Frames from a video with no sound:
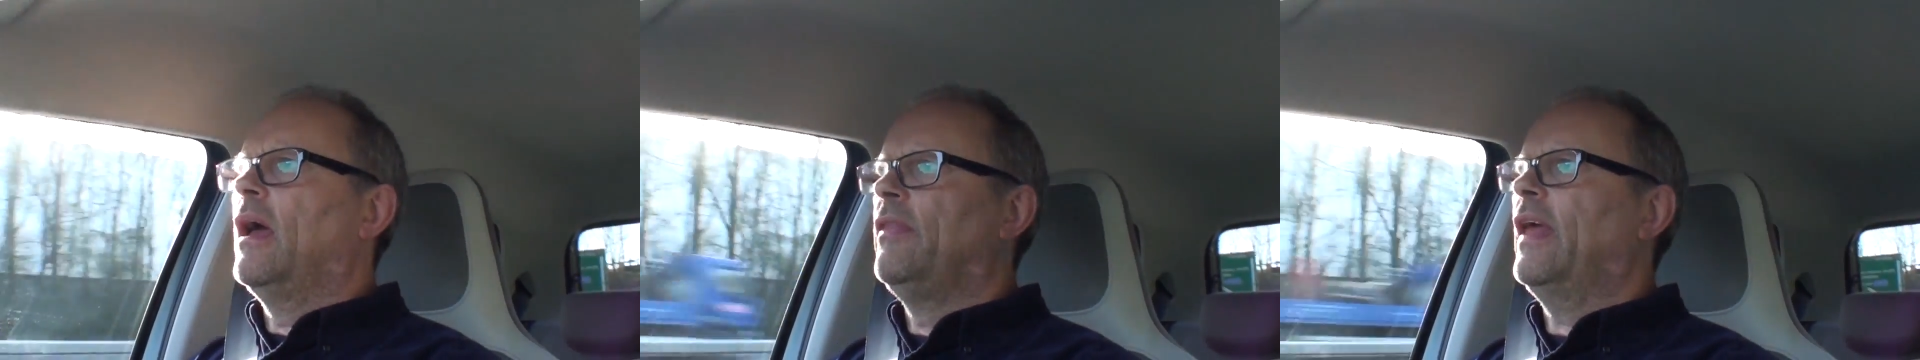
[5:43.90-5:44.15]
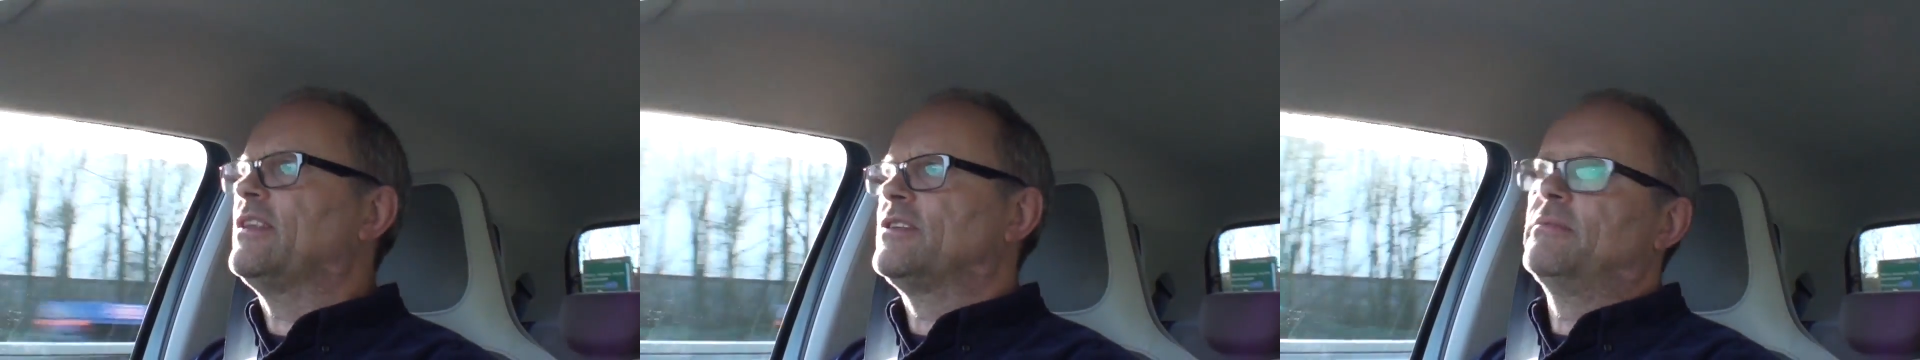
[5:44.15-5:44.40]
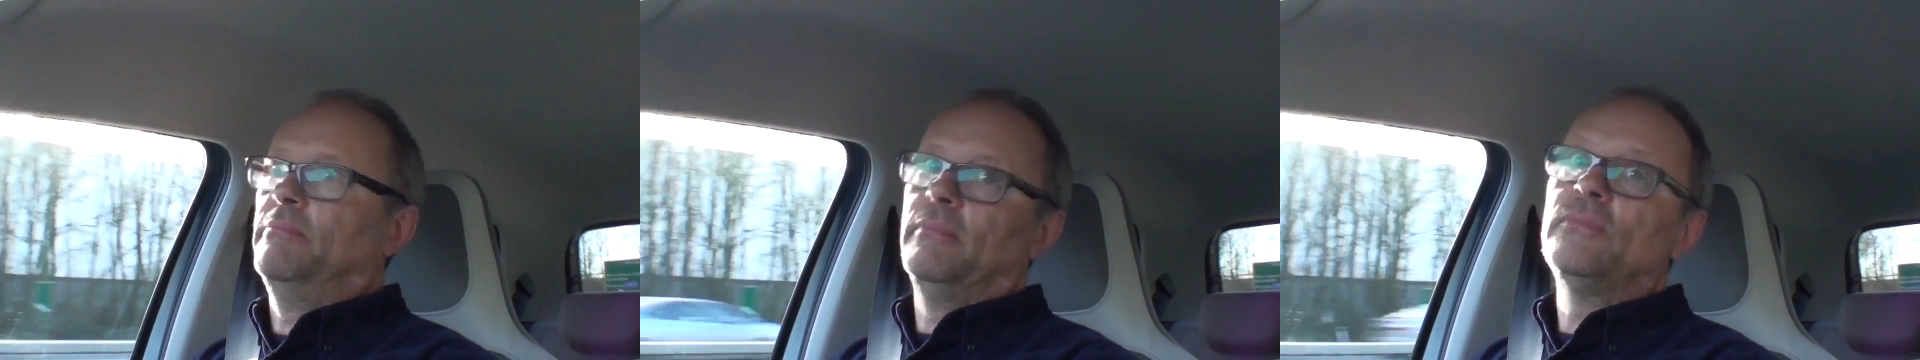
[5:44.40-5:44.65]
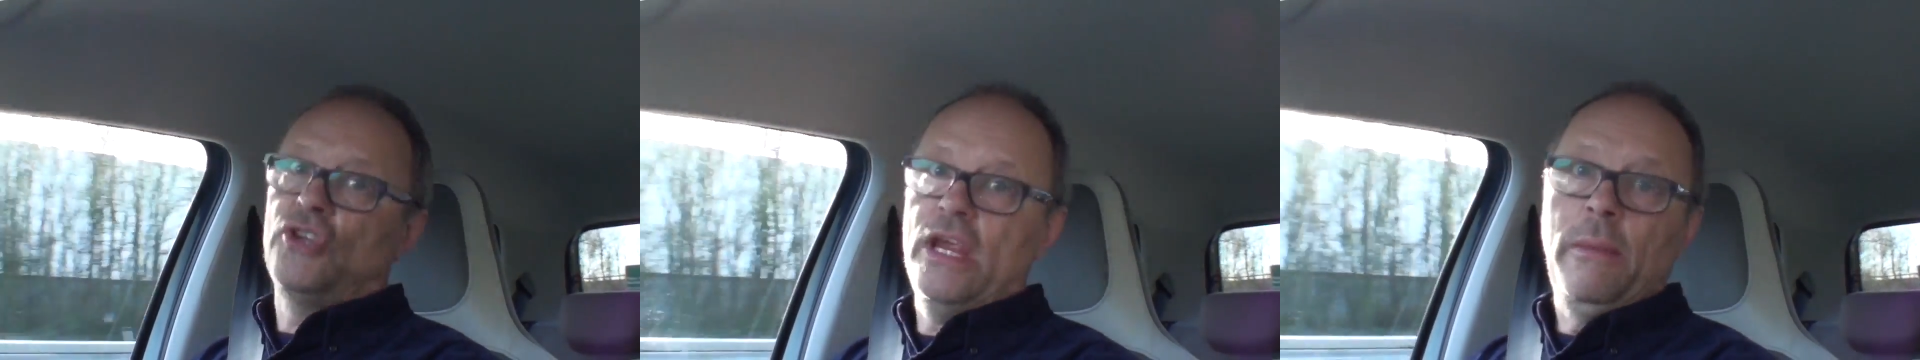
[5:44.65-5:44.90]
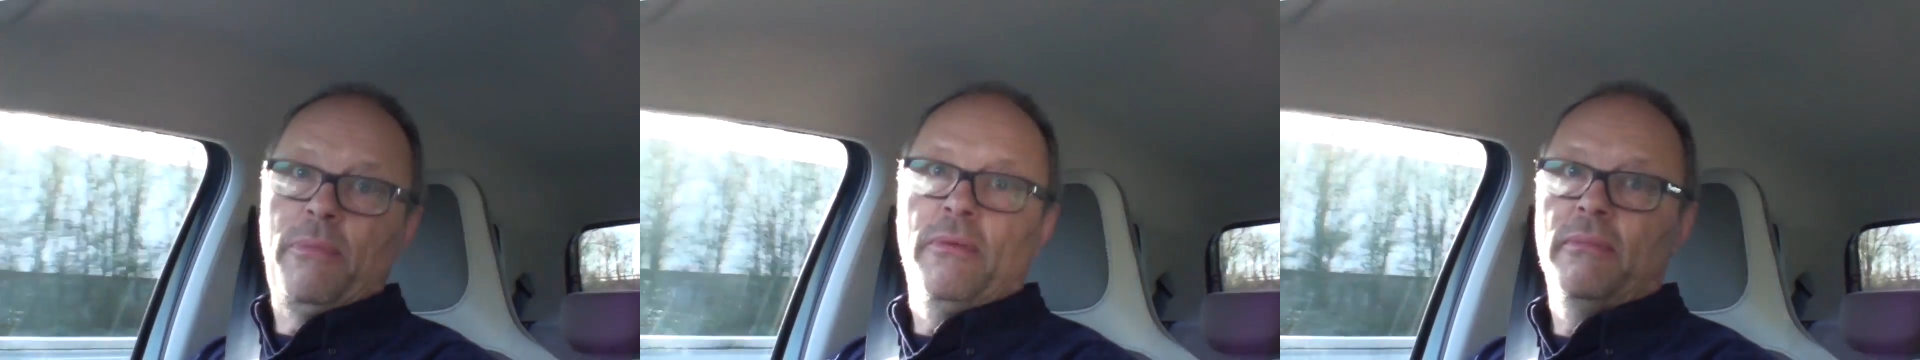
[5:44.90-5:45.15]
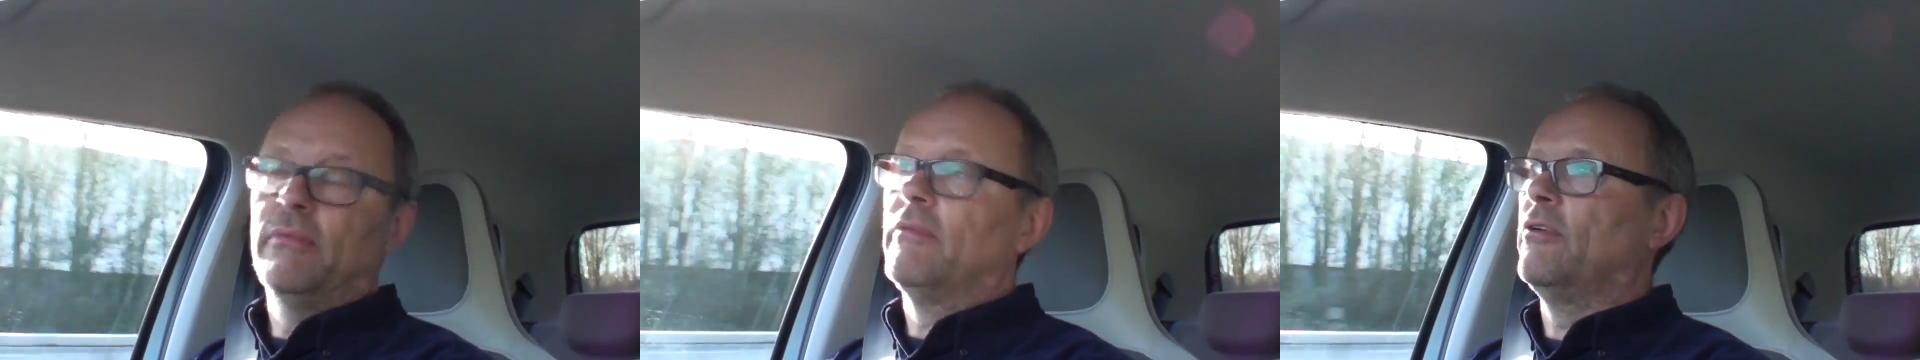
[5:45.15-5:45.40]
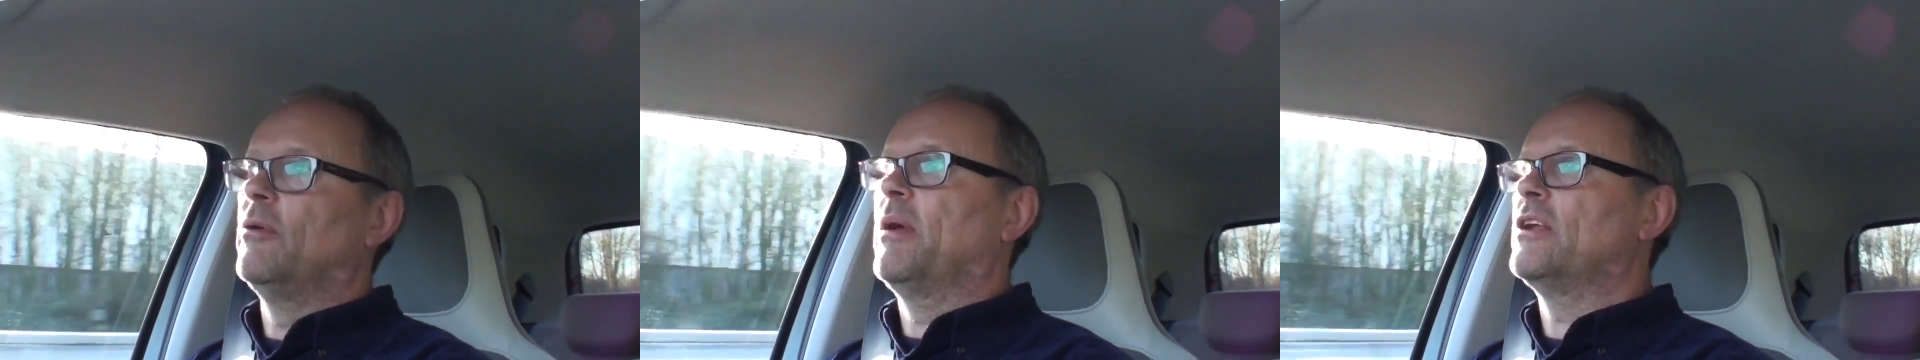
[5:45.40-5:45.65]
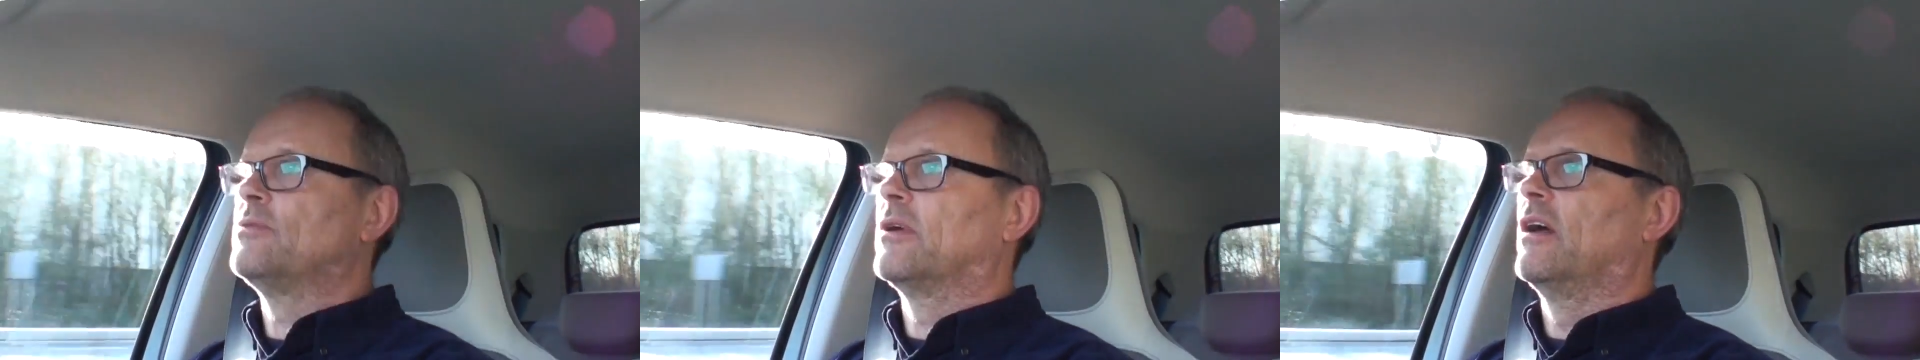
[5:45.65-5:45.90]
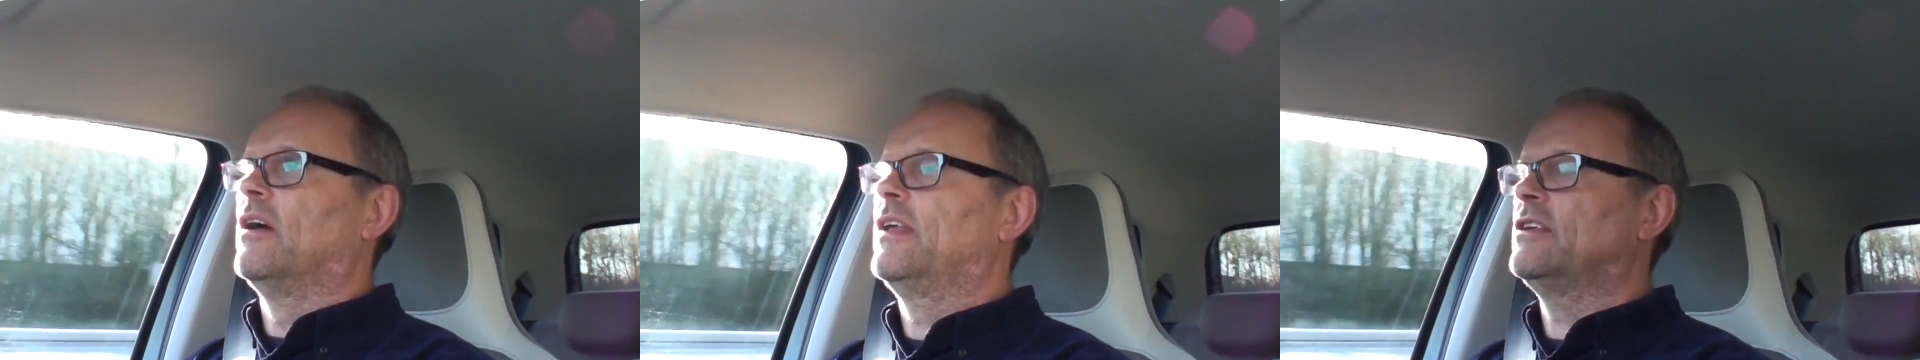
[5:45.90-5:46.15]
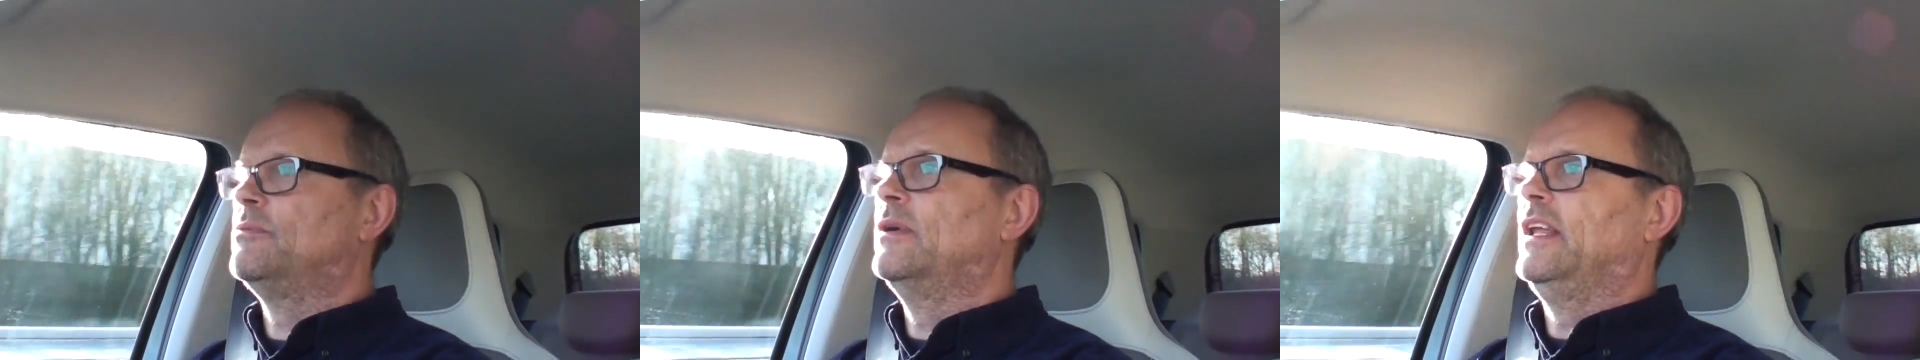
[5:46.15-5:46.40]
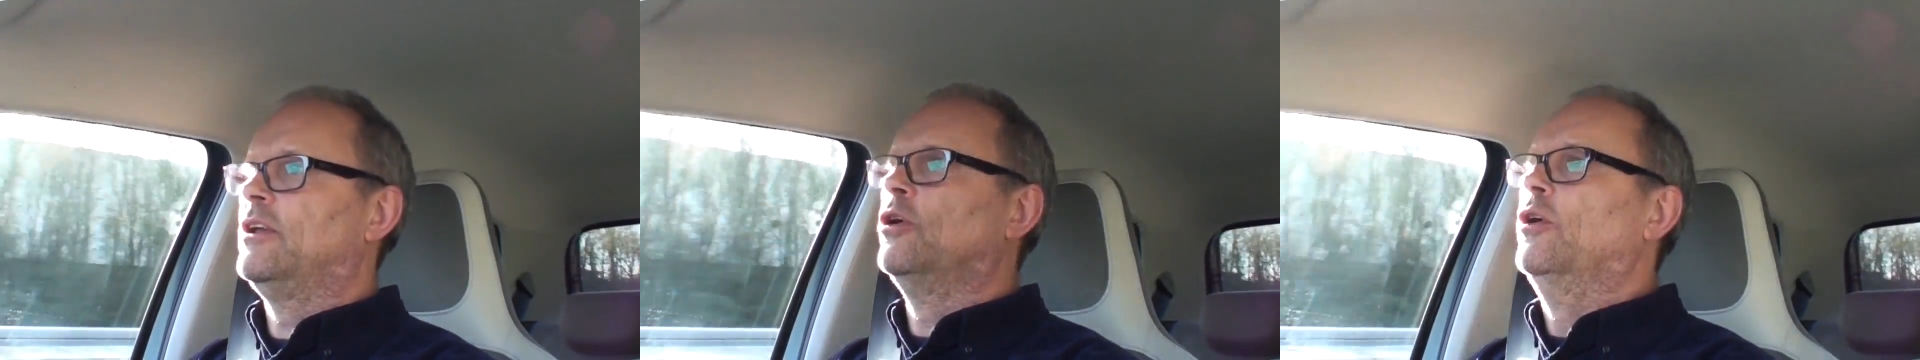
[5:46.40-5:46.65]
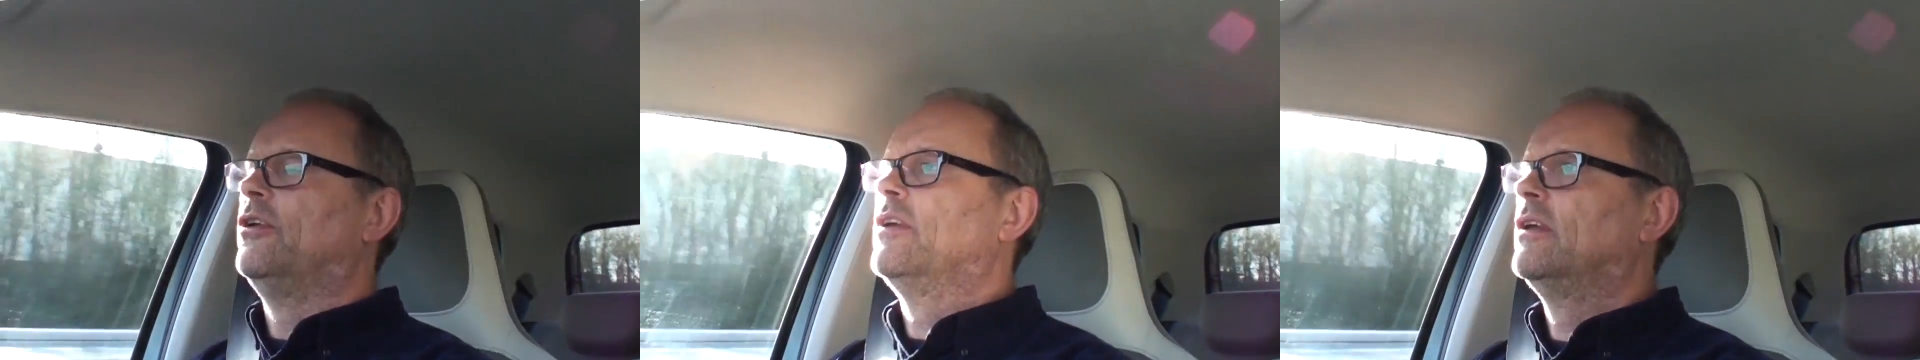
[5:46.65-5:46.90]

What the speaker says: And that's cheap for a petrol car, that's really good.